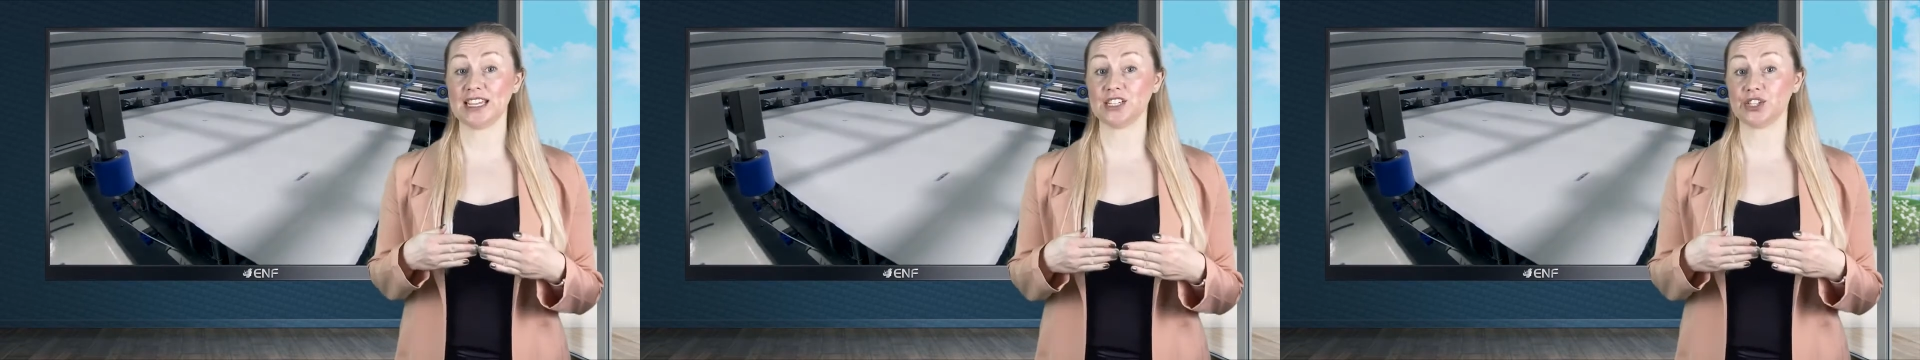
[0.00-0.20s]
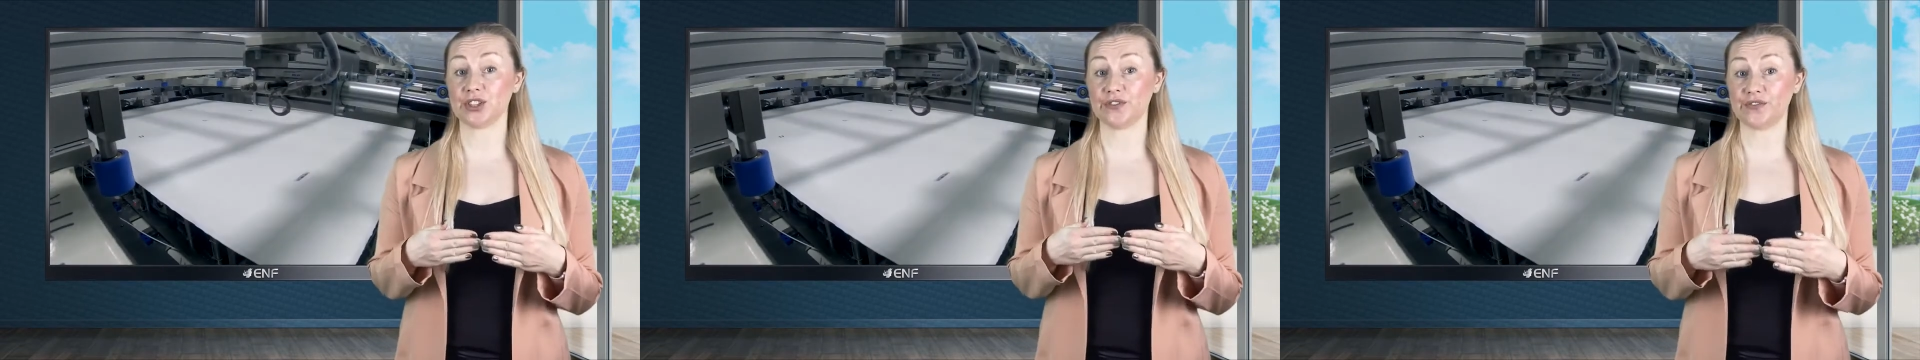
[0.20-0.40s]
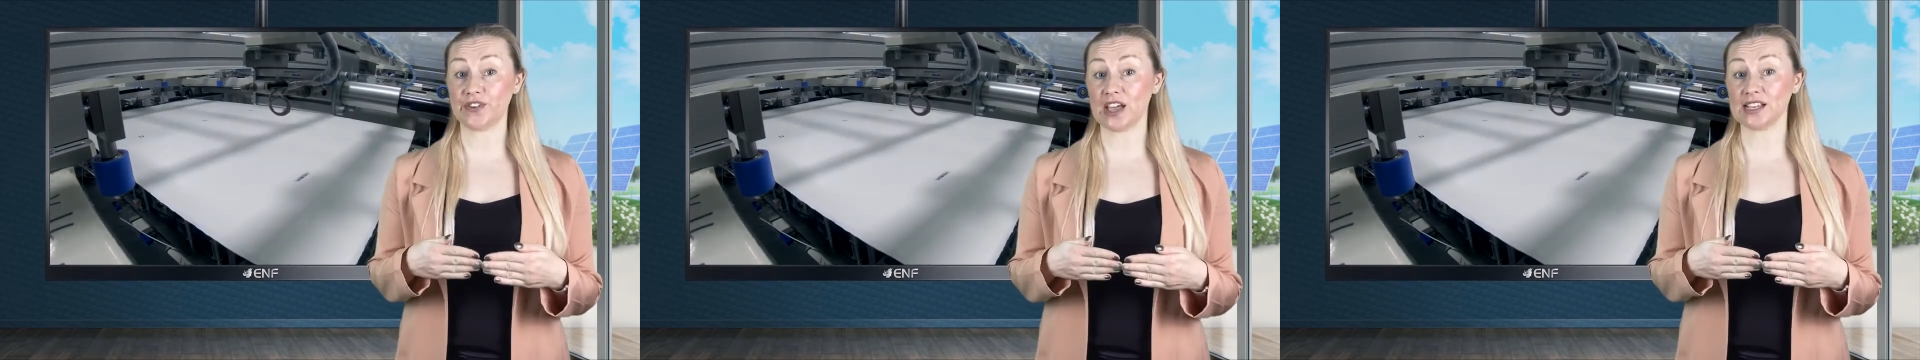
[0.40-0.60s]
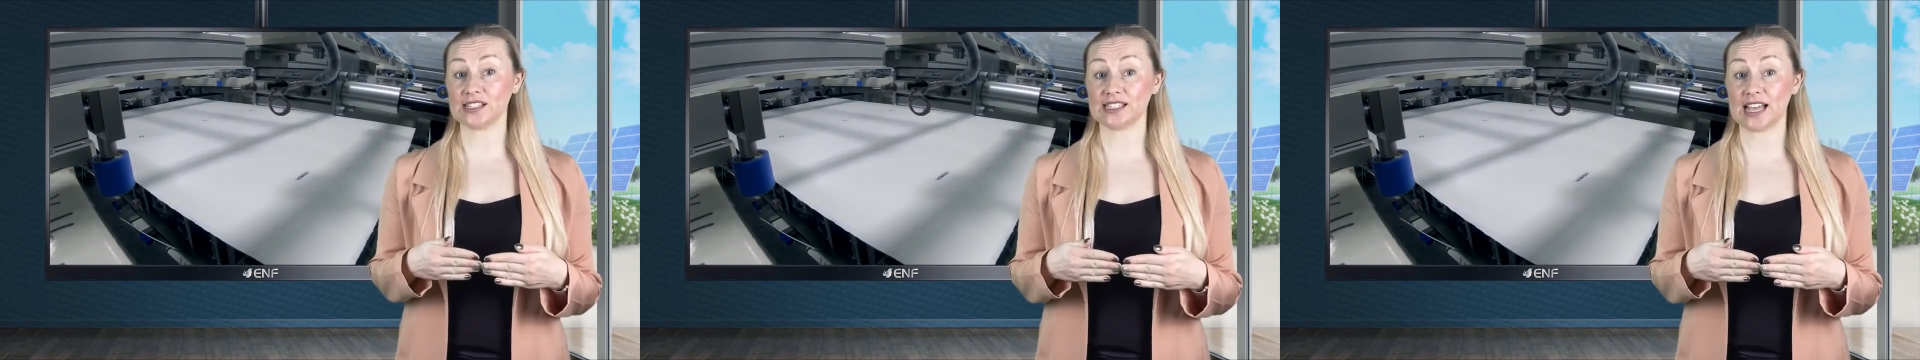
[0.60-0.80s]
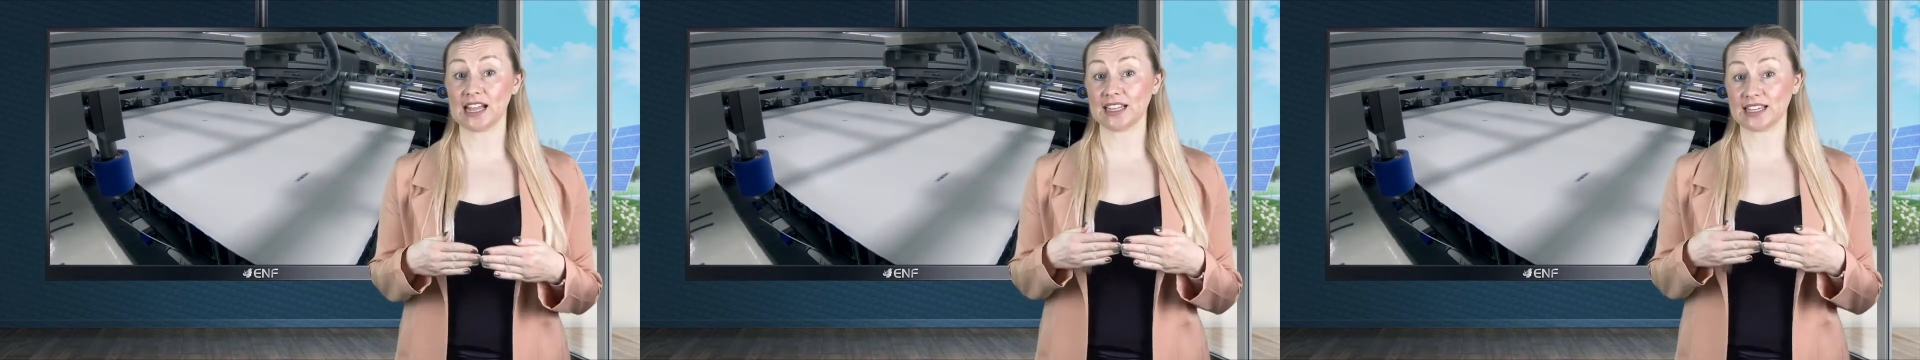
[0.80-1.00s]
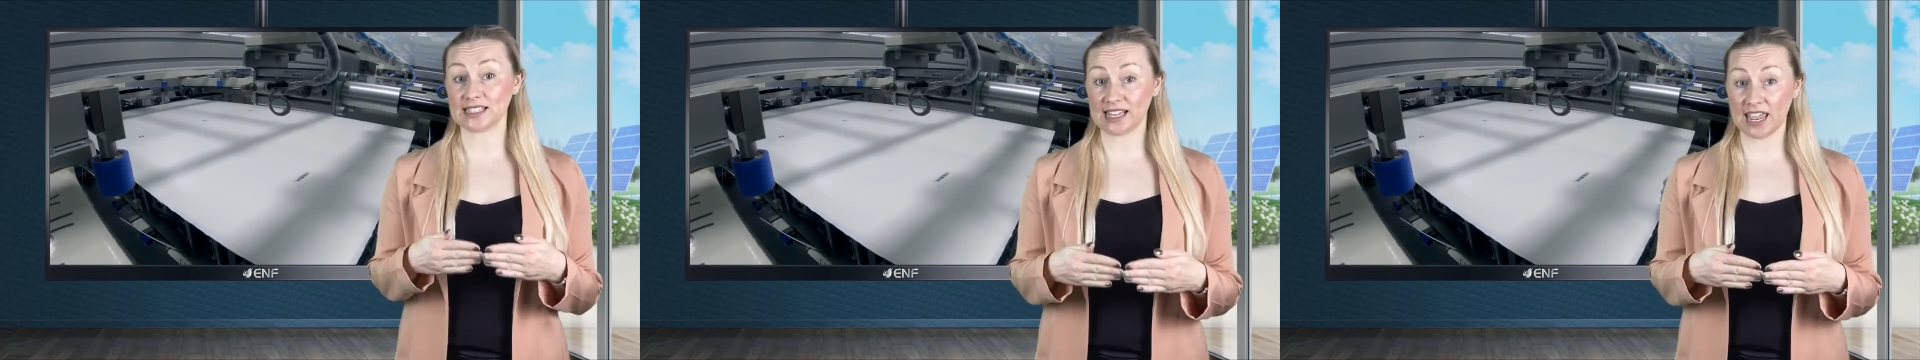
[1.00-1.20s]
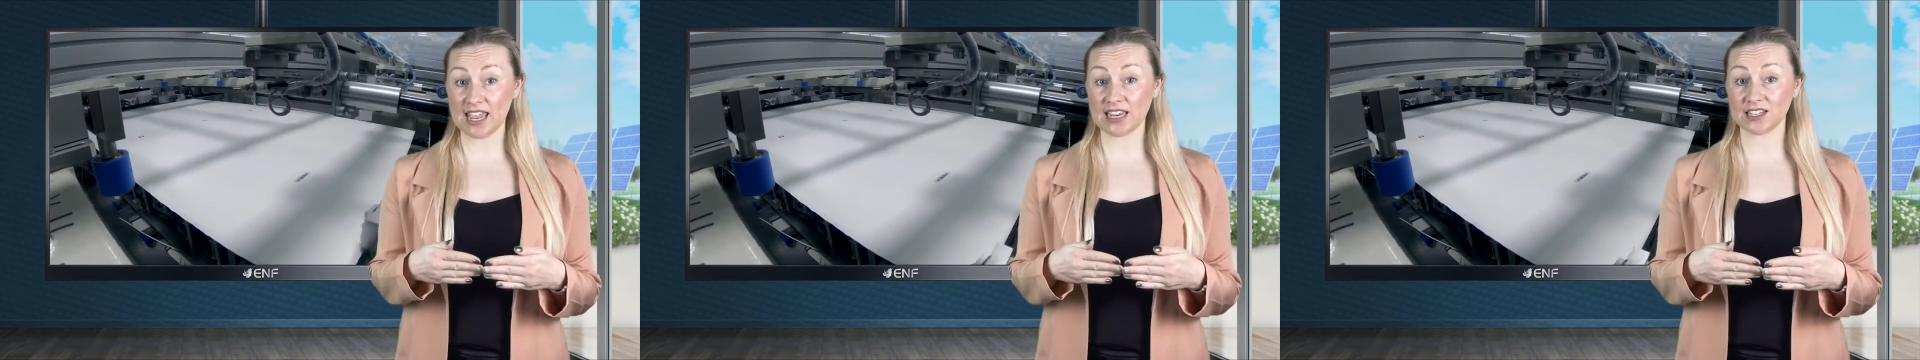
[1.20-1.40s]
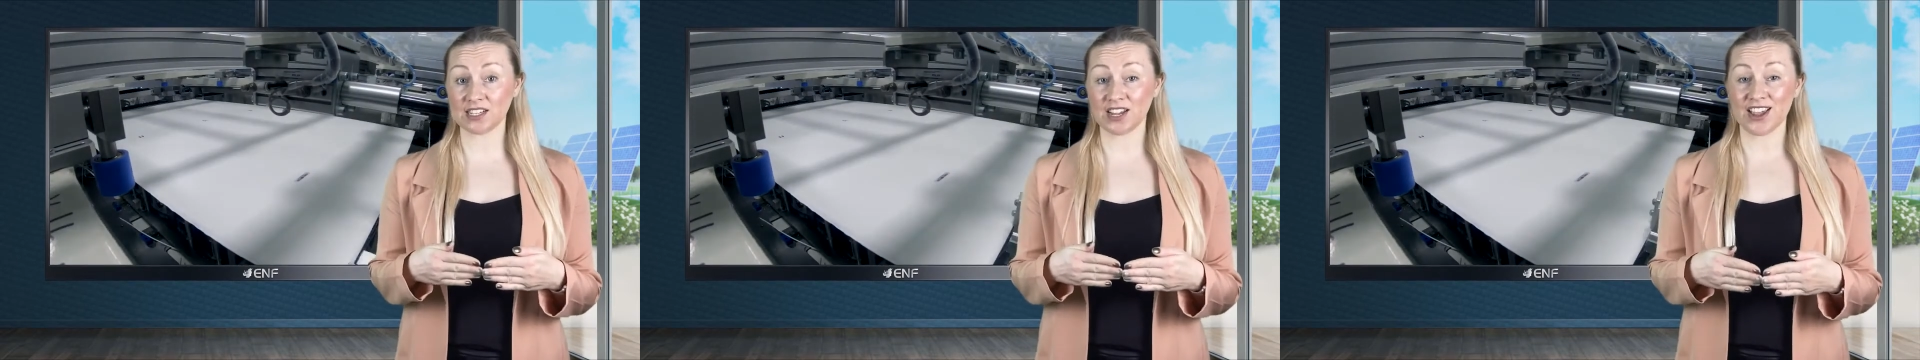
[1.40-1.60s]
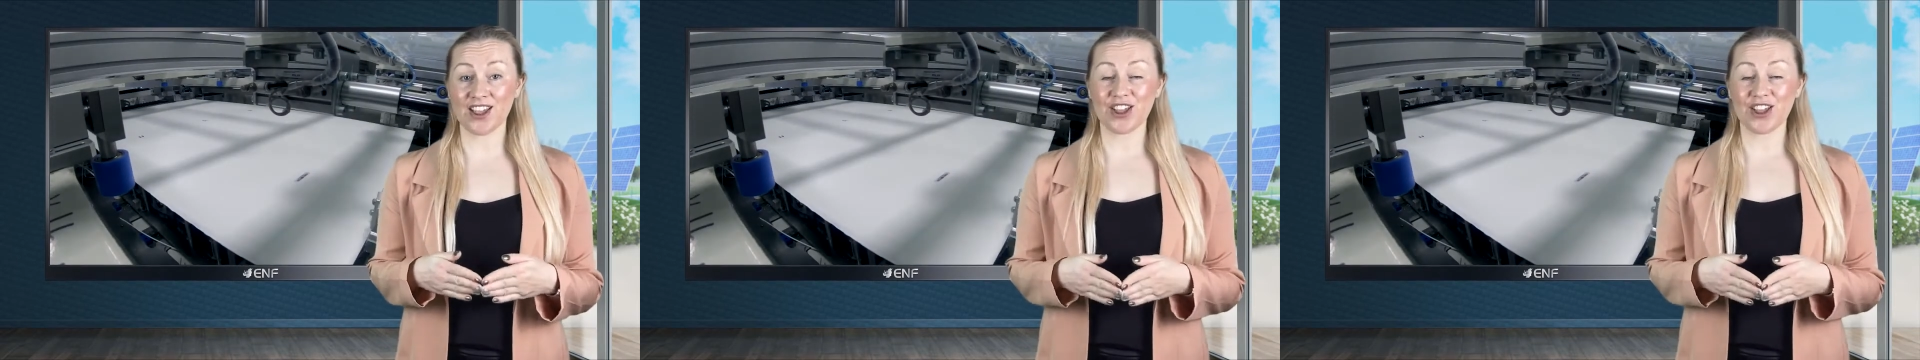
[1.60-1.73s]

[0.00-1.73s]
into the first cell as heat,